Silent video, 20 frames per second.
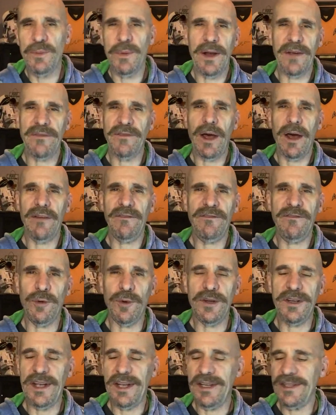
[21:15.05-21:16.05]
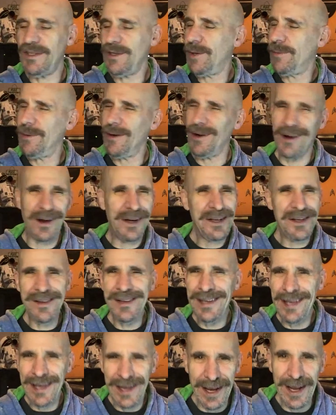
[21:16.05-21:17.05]
but I've got four days sober. Are you
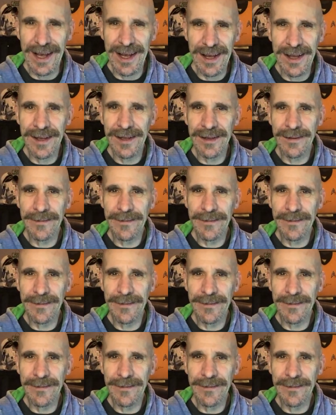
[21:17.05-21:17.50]
kidding?